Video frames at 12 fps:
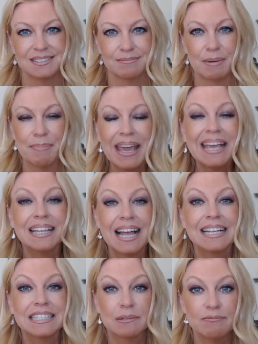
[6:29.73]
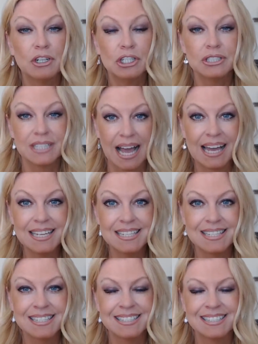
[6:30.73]
My paying clients come first,
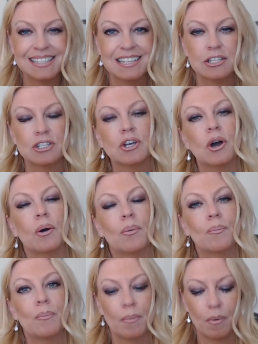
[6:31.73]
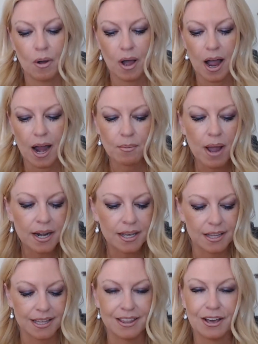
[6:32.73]
guys. So,
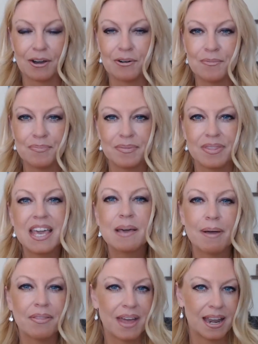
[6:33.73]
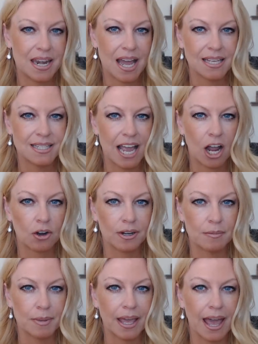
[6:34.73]
ironically, though, think about that nice
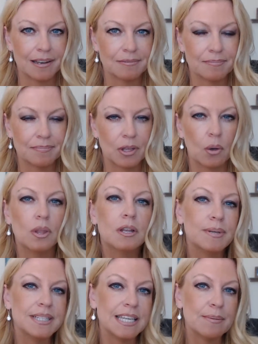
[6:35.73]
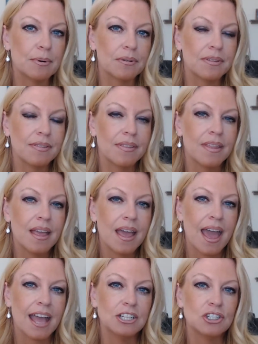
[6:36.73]
acronym again. Go a little bit deeper than,
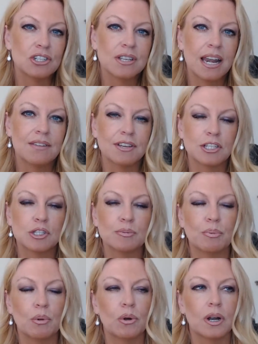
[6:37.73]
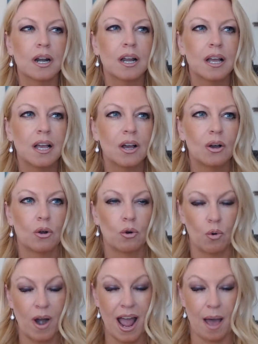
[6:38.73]
and just kind of explore
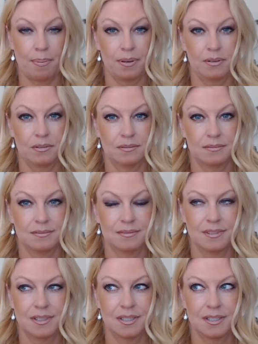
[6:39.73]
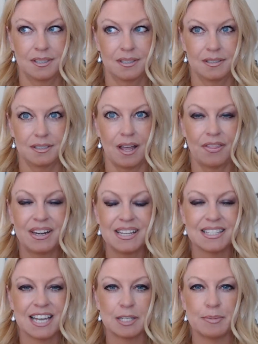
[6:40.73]
crap. Nothing
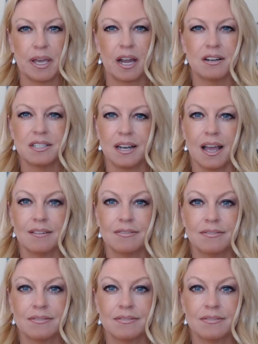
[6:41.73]
inside me cares enough.